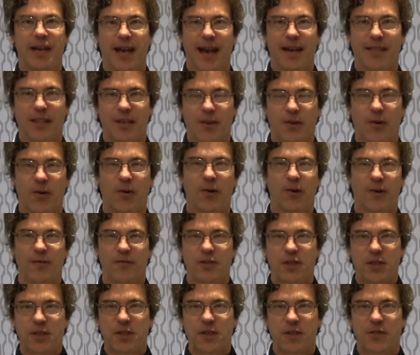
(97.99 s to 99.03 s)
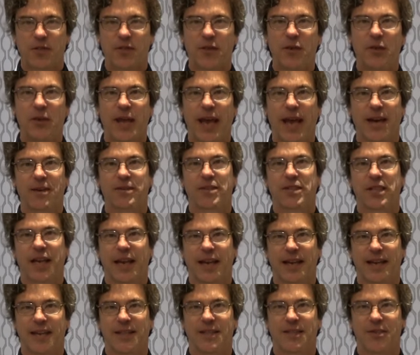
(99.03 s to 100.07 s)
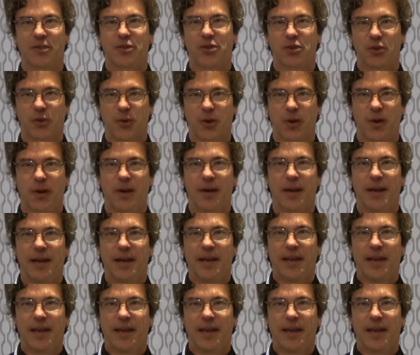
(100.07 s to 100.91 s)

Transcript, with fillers: on the order of just a few nanoseconds or shorter